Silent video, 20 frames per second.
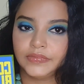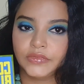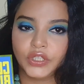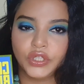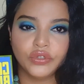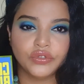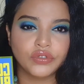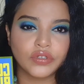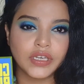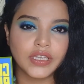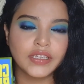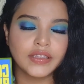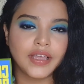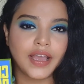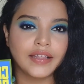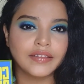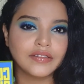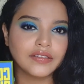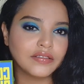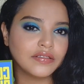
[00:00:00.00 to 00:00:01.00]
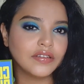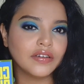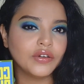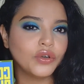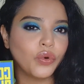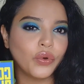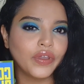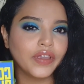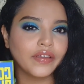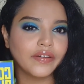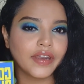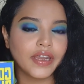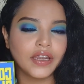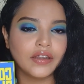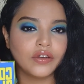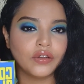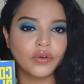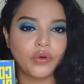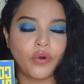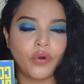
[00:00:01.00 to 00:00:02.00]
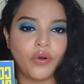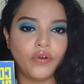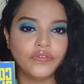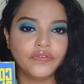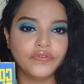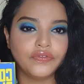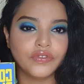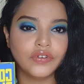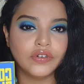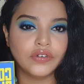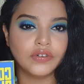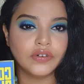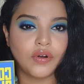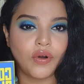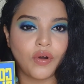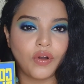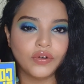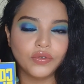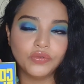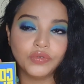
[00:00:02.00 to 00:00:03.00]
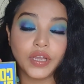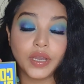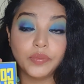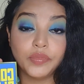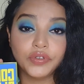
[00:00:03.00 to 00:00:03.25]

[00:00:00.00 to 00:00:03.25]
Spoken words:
usually that's the going rate of all Huda